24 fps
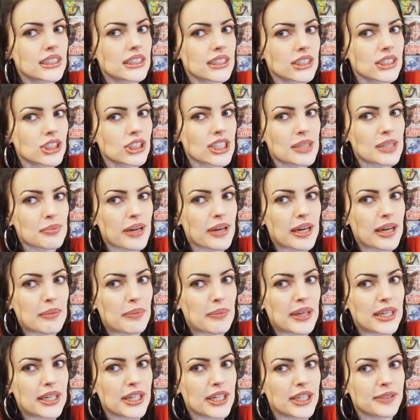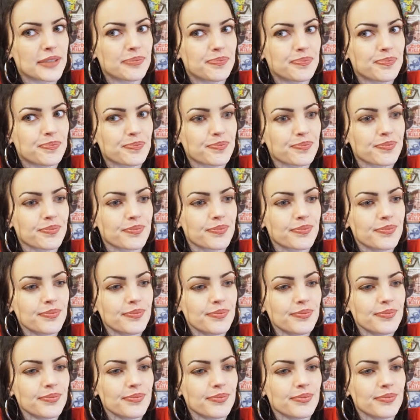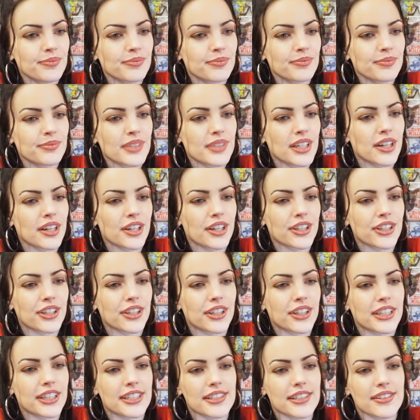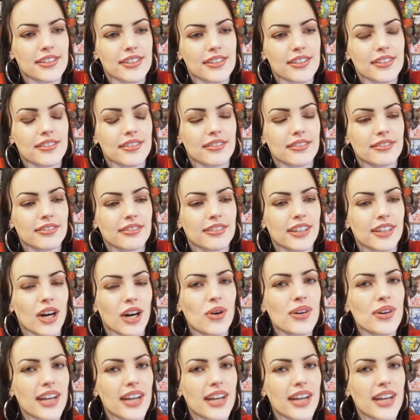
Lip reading: Just my opinion. Hunter is going